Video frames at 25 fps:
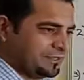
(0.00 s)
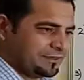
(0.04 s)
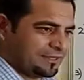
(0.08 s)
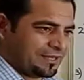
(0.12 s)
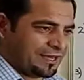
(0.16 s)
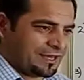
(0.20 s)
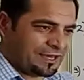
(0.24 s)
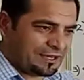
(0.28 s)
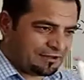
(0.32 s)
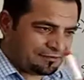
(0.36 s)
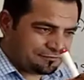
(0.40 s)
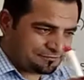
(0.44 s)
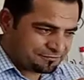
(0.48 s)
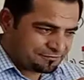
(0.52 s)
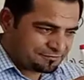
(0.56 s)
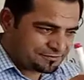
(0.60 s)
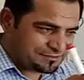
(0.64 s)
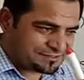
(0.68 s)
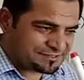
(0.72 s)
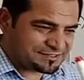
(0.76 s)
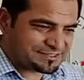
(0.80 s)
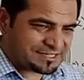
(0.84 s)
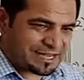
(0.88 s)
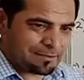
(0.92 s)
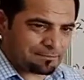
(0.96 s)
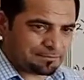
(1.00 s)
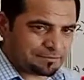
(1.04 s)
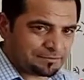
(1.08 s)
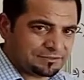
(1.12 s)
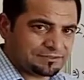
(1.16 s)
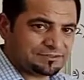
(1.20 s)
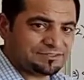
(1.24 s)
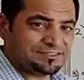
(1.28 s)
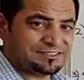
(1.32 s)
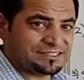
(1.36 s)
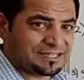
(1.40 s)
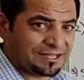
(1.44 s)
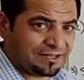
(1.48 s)
they have
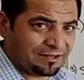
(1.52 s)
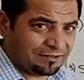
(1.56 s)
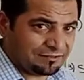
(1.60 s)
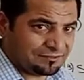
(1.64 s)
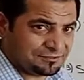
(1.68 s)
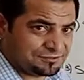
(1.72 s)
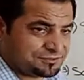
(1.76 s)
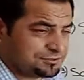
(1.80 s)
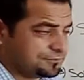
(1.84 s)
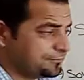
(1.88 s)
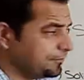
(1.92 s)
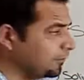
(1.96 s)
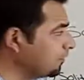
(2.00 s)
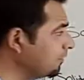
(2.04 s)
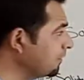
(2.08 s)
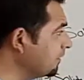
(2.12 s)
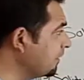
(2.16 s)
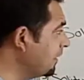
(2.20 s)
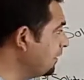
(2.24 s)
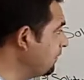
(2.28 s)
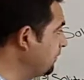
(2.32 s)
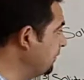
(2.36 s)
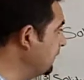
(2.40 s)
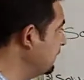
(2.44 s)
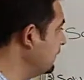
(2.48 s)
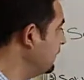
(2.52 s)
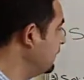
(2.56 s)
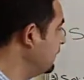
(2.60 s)
separate cells for them.